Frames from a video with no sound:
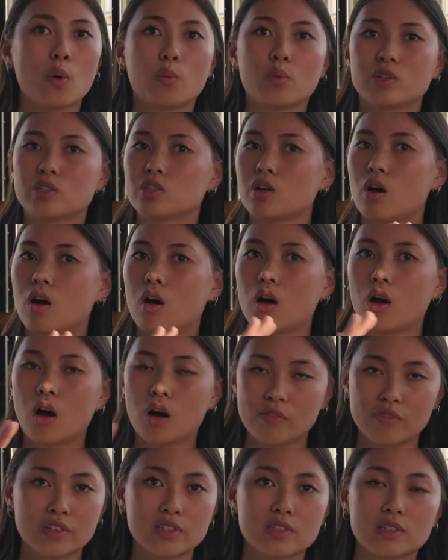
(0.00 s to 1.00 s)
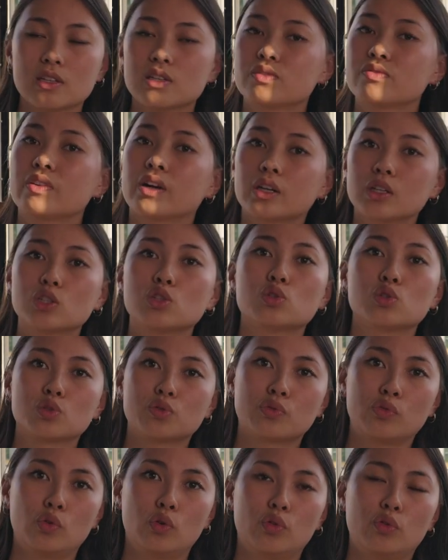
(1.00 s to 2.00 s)
which obviously is very
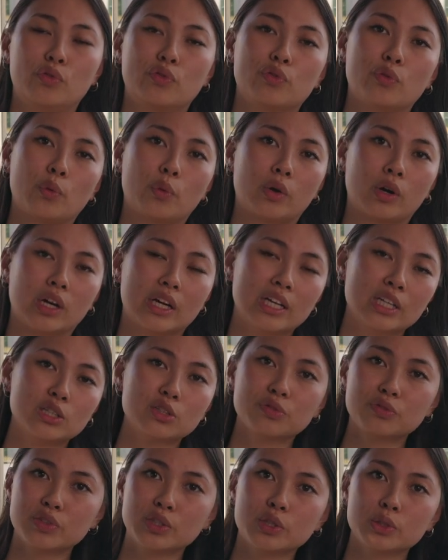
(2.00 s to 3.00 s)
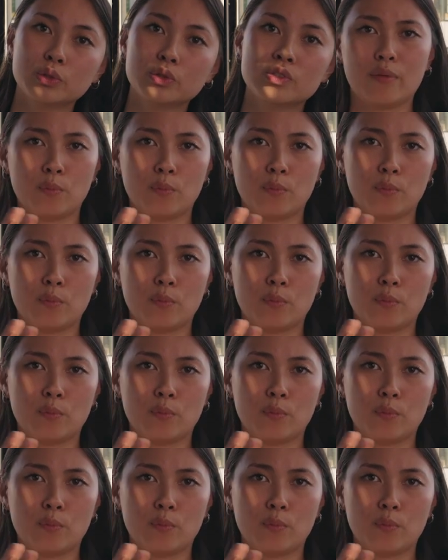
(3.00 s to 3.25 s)
useful for interviews.